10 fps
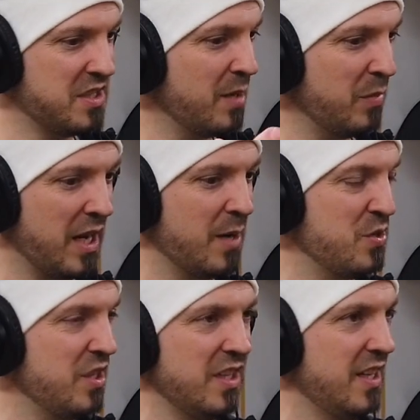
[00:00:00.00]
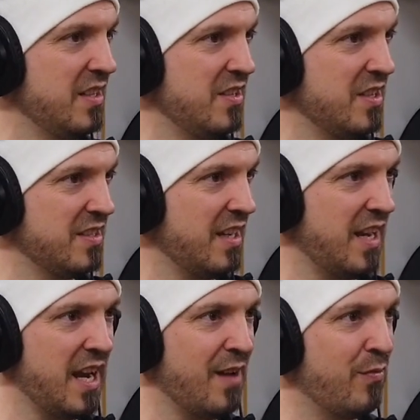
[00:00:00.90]
sometimes you get just
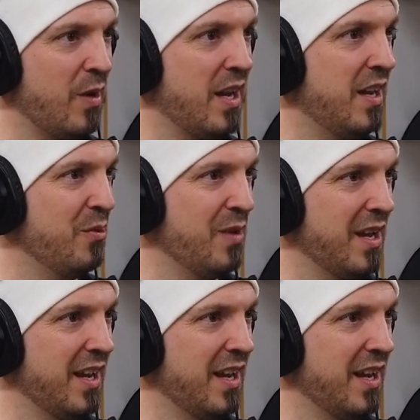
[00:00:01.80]
like halfway into